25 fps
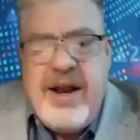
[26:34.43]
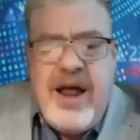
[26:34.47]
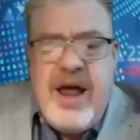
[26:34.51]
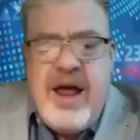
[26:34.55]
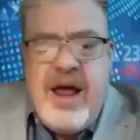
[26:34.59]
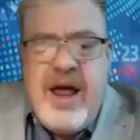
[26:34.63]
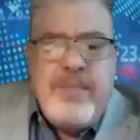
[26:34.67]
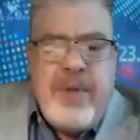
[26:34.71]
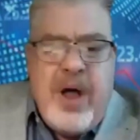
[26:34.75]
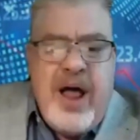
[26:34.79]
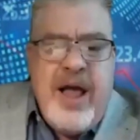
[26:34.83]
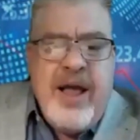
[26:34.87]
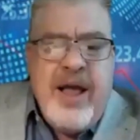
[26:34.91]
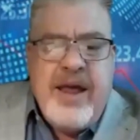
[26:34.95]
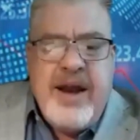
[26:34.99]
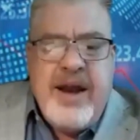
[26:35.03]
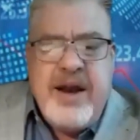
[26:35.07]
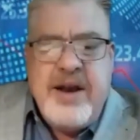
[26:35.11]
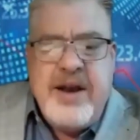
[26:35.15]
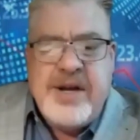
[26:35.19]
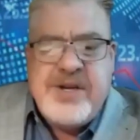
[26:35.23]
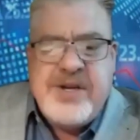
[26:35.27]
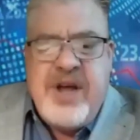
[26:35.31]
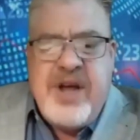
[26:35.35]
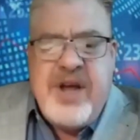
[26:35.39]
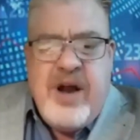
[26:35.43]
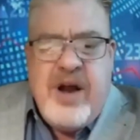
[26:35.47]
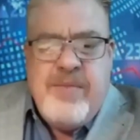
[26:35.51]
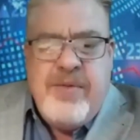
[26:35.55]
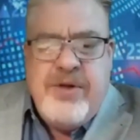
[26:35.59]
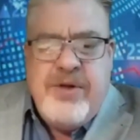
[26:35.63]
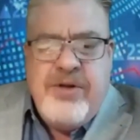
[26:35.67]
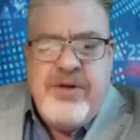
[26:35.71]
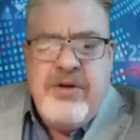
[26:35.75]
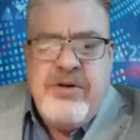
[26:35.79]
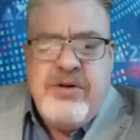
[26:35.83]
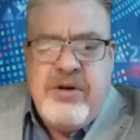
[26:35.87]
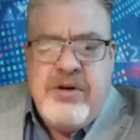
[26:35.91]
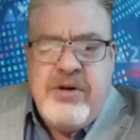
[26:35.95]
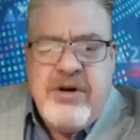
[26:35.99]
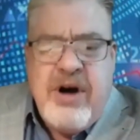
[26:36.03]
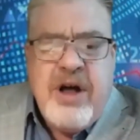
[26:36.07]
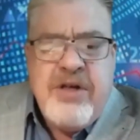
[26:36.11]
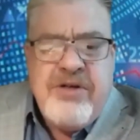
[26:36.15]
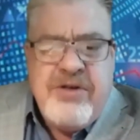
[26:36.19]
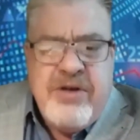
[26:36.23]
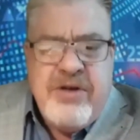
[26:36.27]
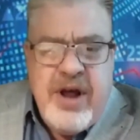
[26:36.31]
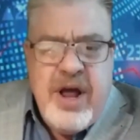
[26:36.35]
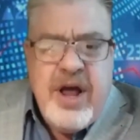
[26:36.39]
and buying at a discount with
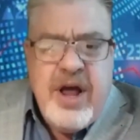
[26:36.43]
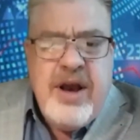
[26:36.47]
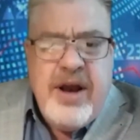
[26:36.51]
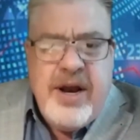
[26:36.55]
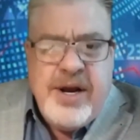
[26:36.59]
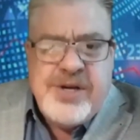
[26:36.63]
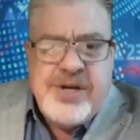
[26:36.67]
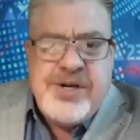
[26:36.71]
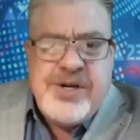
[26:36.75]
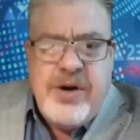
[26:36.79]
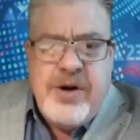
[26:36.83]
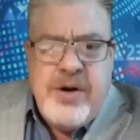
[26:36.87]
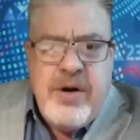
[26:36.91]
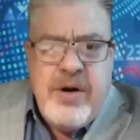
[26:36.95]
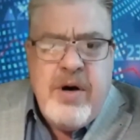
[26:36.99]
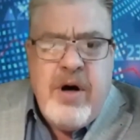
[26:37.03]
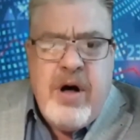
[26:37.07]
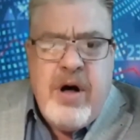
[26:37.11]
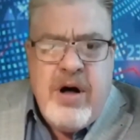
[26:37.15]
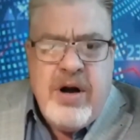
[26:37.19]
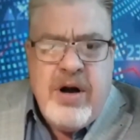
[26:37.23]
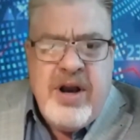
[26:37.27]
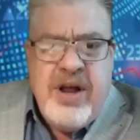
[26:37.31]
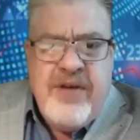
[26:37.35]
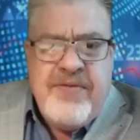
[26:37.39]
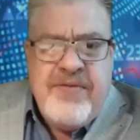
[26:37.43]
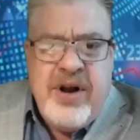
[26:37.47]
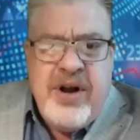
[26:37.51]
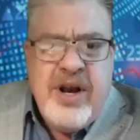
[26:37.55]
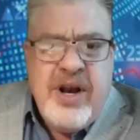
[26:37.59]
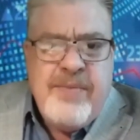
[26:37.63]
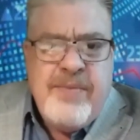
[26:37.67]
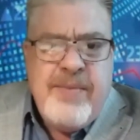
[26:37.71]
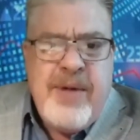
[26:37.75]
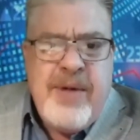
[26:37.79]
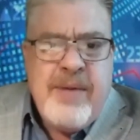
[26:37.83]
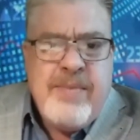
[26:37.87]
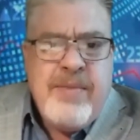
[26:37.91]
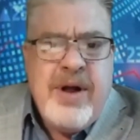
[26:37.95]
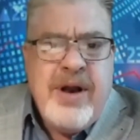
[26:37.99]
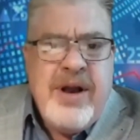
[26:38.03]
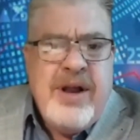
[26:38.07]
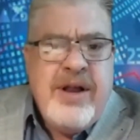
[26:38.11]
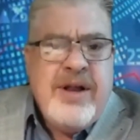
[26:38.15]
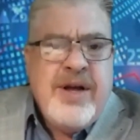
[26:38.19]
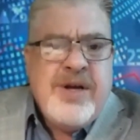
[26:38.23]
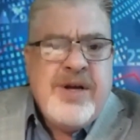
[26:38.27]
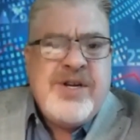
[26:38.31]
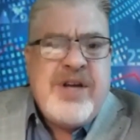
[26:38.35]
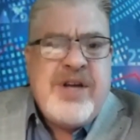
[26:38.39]
growth in earnings, you are definitely going to make
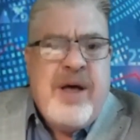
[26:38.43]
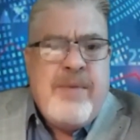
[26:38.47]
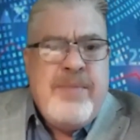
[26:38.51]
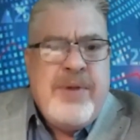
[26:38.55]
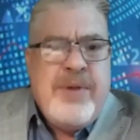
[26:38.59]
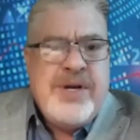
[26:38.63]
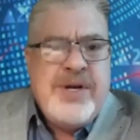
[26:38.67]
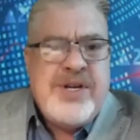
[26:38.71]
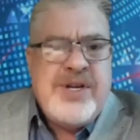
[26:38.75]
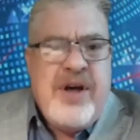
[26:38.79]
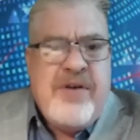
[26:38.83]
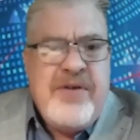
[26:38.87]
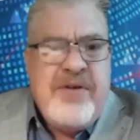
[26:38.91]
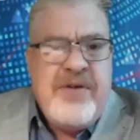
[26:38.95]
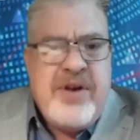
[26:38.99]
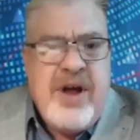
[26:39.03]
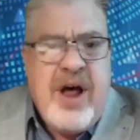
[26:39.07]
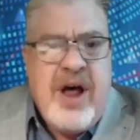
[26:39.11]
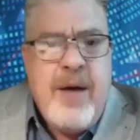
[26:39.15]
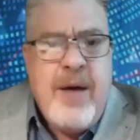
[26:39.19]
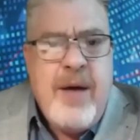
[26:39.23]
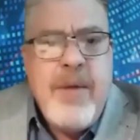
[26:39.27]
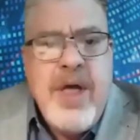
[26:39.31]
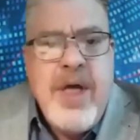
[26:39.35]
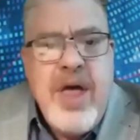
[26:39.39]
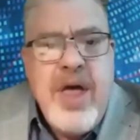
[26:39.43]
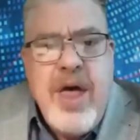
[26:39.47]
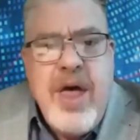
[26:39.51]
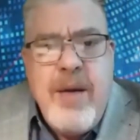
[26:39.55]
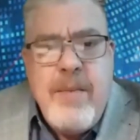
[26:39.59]
money in those companies over time.